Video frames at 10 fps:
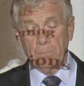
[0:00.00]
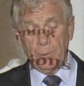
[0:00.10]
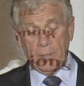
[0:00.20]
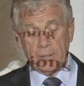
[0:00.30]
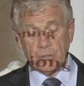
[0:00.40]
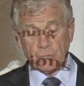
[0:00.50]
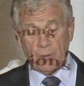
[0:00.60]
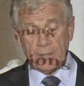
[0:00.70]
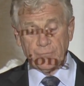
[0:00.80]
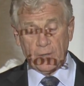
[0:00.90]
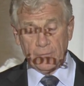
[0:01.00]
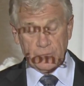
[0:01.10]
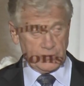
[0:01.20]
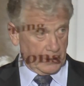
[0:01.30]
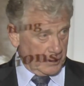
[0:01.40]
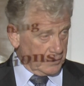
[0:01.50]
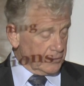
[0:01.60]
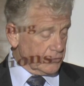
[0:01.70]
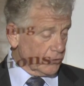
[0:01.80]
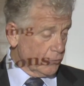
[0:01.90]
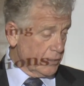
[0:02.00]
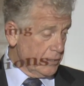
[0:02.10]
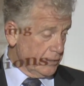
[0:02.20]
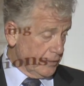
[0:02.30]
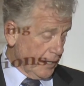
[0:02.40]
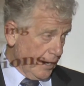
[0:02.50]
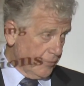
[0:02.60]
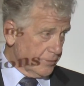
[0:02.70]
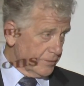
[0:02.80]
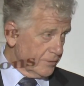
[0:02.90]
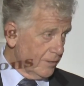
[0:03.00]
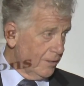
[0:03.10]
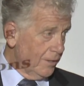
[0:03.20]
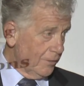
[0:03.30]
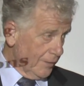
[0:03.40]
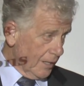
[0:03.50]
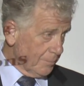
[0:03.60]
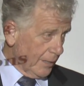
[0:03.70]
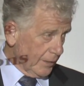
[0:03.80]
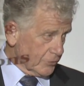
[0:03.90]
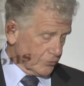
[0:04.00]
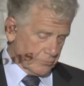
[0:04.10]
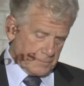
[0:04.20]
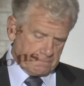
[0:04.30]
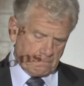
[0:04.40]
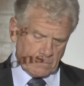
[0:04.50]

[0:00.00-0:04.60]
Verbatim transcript: But his grandfather died, and so he inherited that pastorate